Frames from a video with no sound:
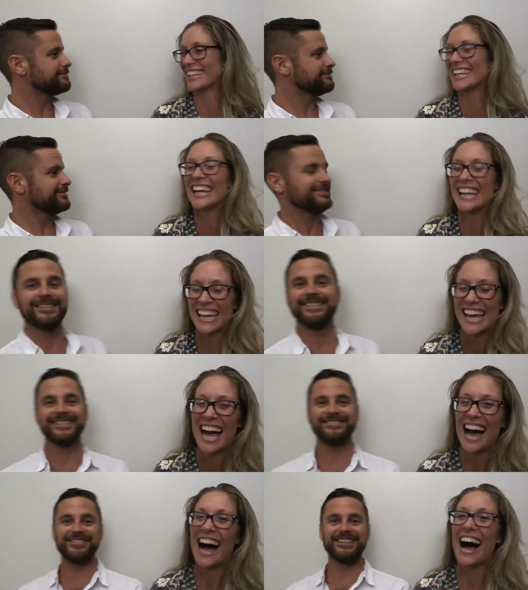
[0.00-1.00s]

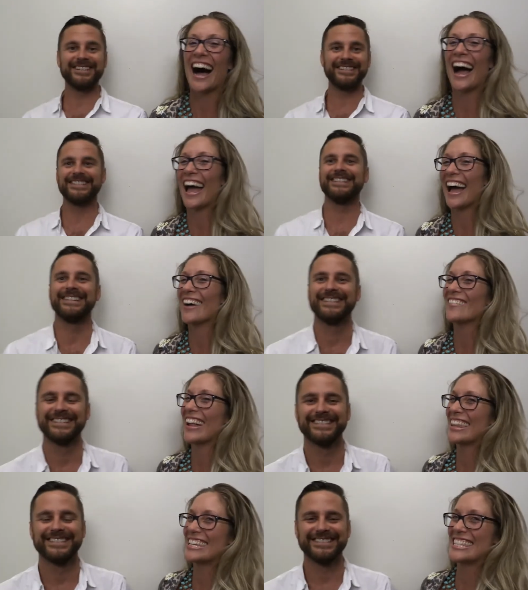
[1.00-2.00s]
Speaker 1: Hi, I'm
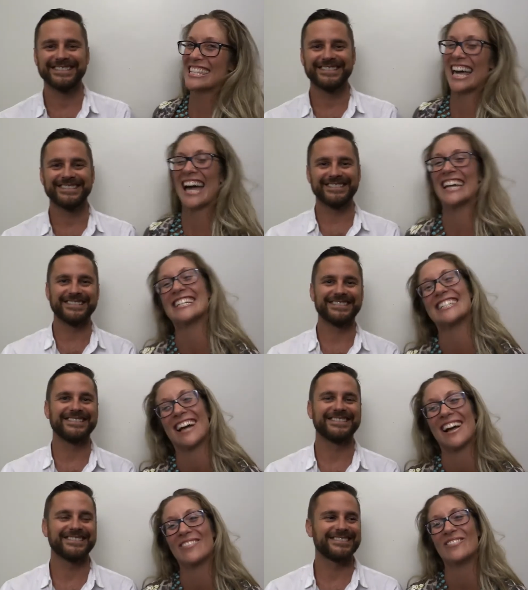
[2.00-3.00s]
Alice, and
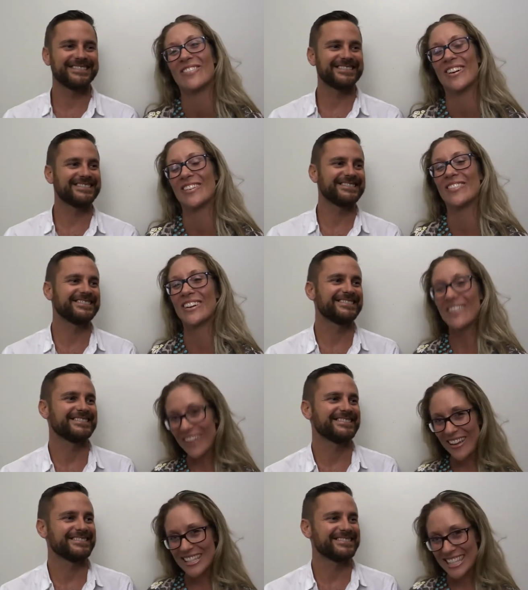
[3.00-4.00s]
I'm from the Gold
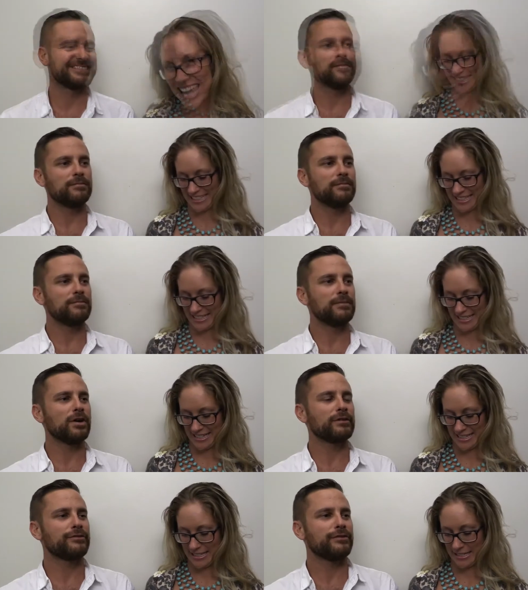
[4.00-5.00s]
Coast.
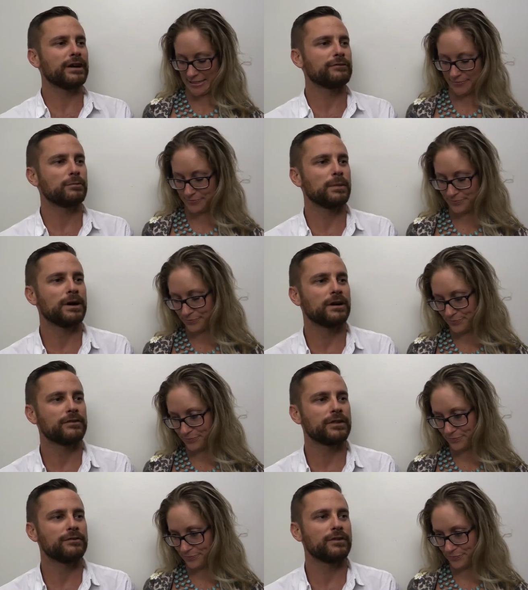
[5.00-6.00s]
Speaker 2: My favourite part
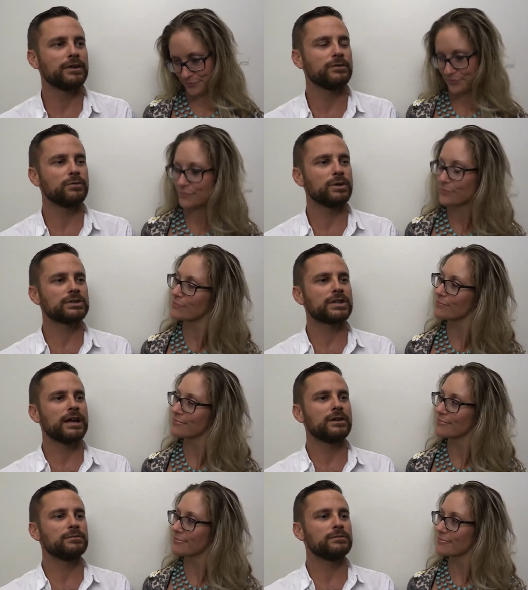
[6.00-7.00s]
of the event was
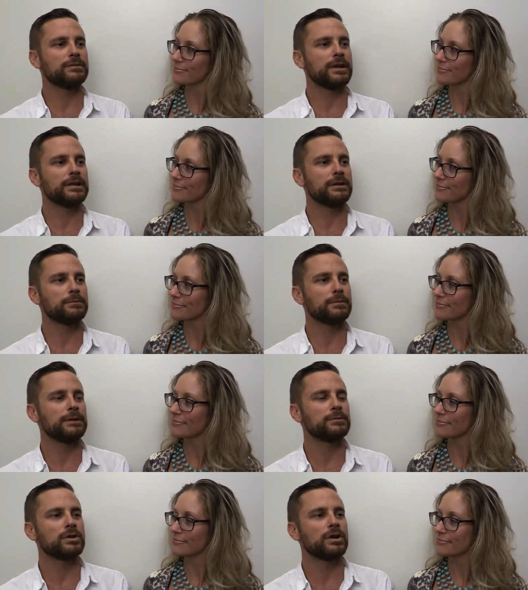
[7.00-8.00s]
how many
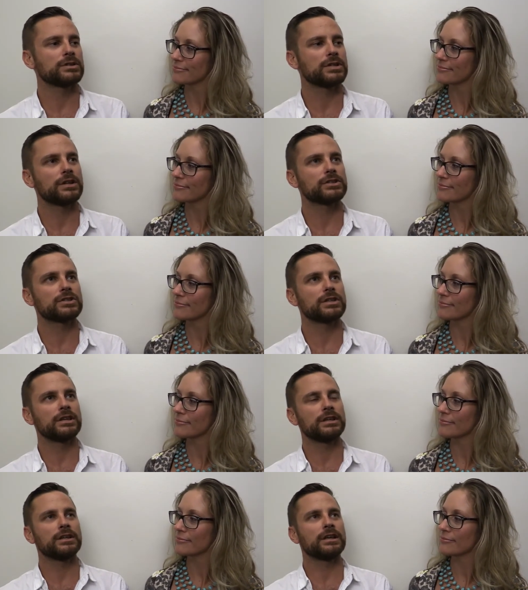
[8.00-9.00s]
people got touched
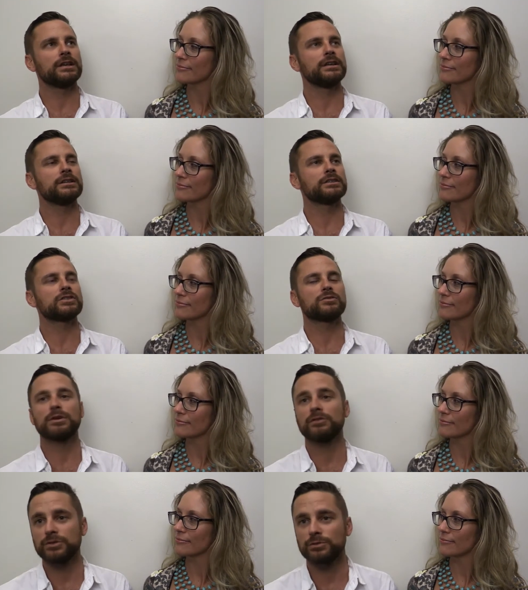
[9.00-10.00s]
in a
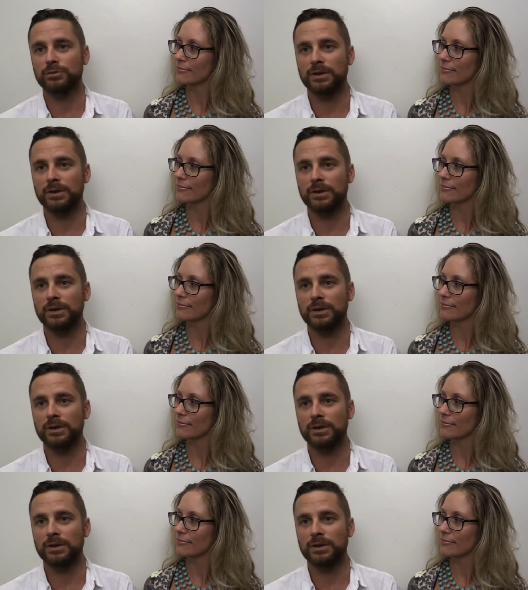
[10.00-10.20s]
spiritual